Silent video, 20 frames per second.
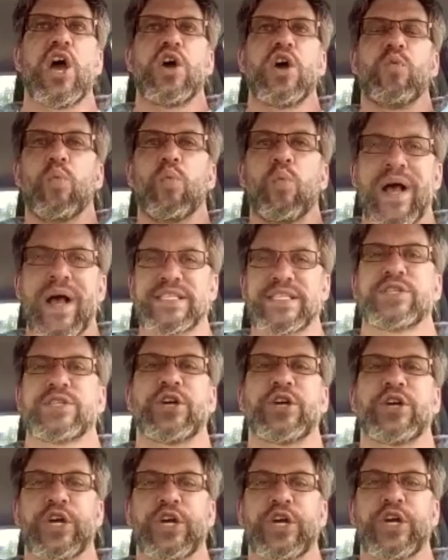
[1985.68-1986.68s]

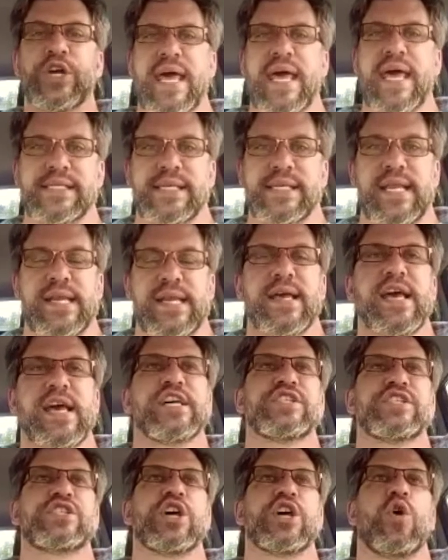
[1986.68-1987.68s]
Western medicine.
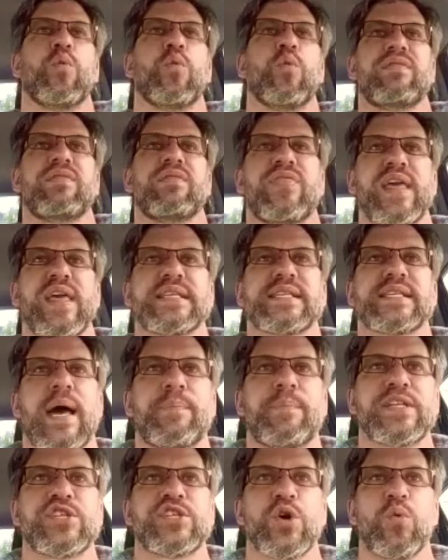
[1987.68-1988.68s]
So when things
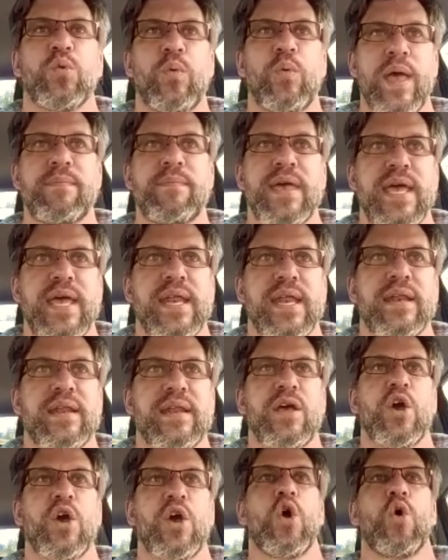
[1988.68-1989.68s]
happen to
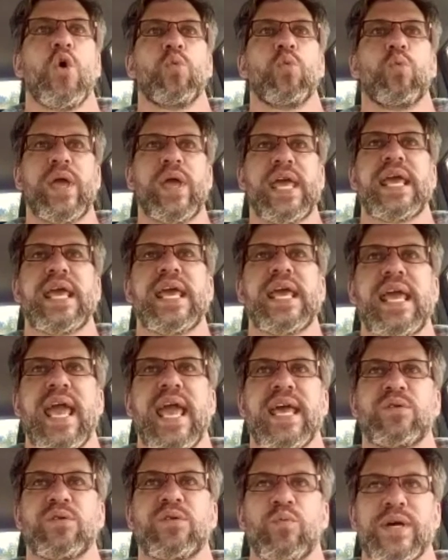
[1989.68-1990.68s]
women, we
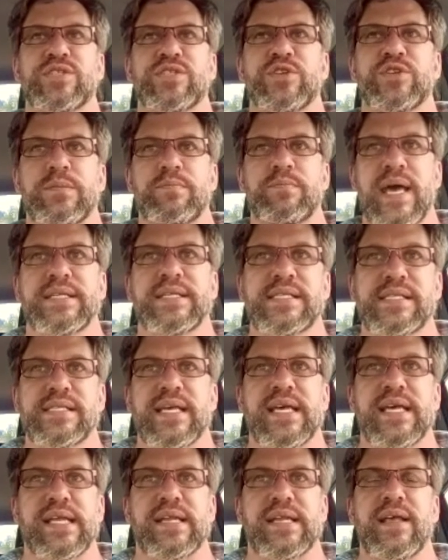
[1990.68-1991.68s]
in Western
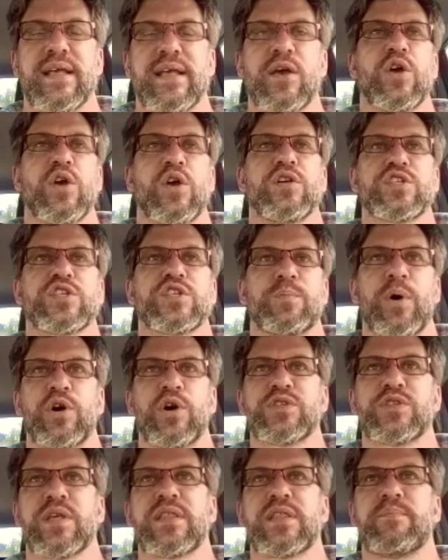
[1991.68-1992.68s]
medicine,
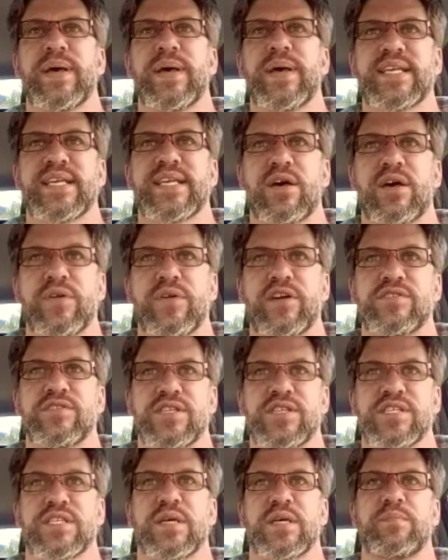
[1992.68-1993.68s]
supposedly the best healthcare
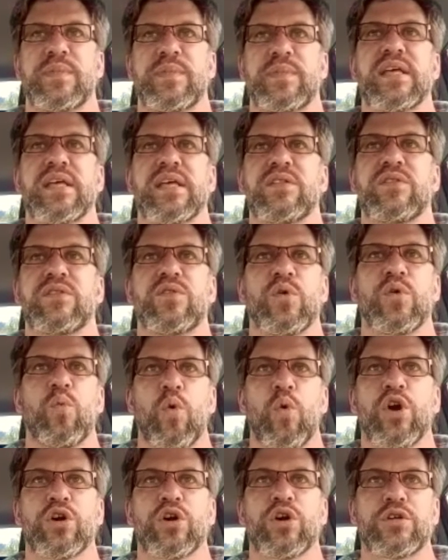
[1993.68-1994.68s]
system in the
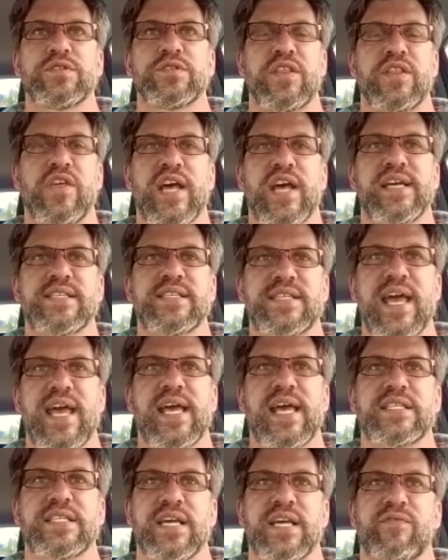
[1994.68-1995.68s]
world, in the United
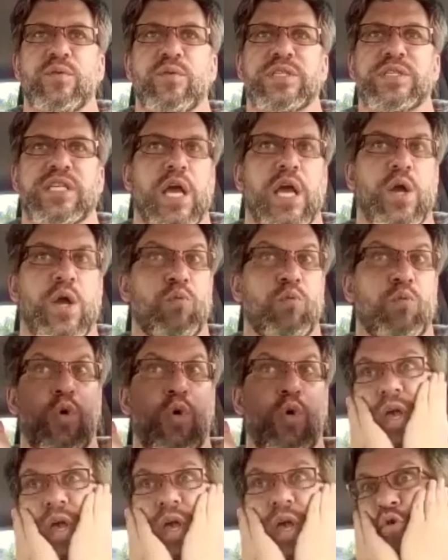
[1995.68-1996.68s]
States, everyone's like, well,
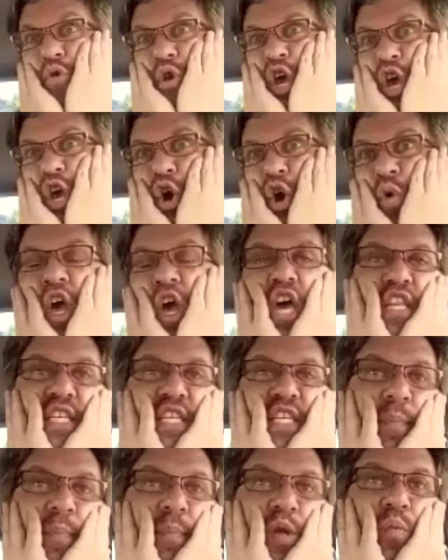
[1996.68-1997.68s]
we don't know. This
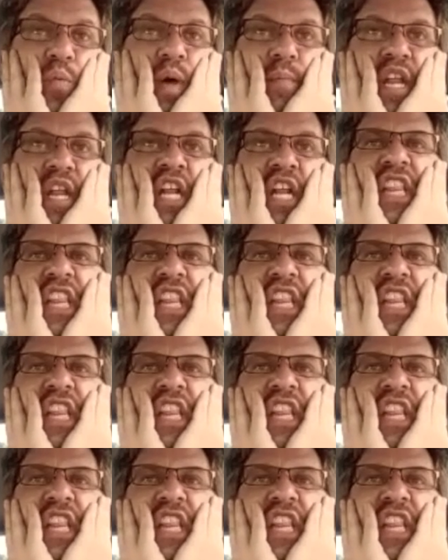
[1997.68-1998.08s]
happened to women.